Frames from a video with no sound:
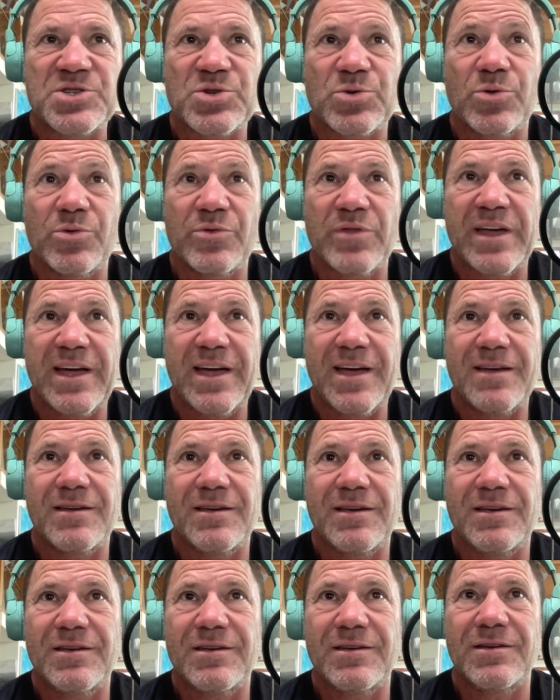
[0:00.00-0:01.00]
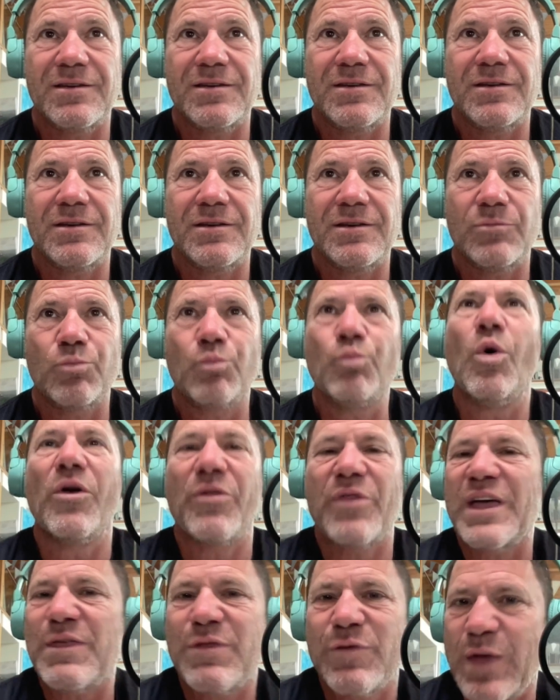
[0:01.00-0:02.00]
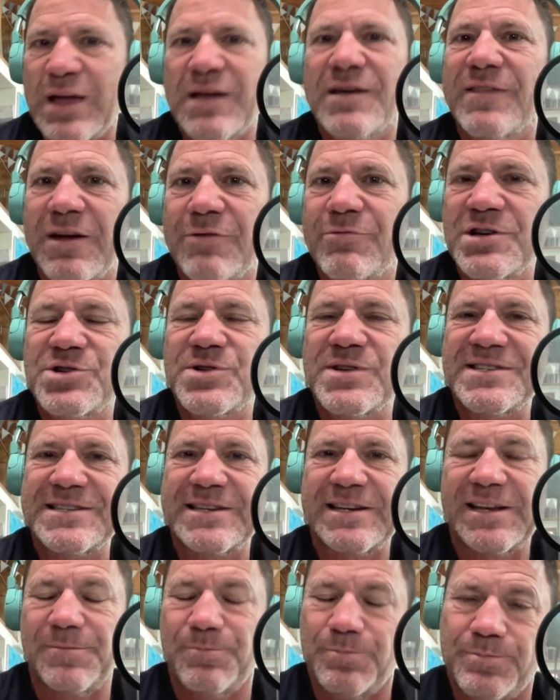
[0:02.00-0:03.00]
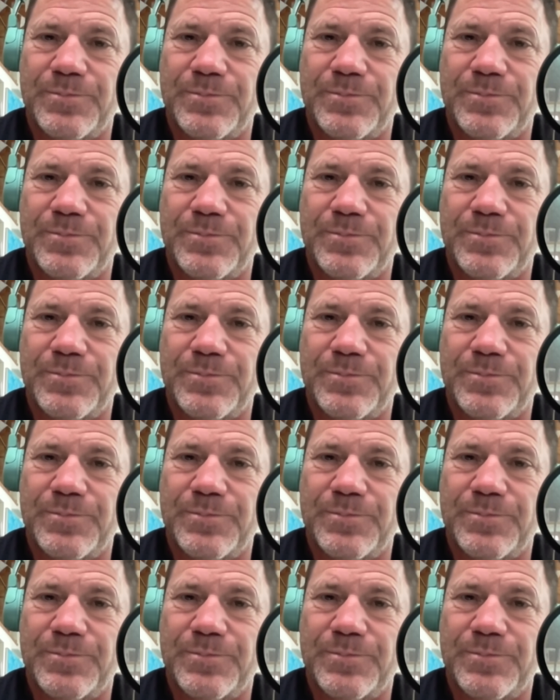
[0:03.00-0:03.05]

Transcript: or what they think they're interested in.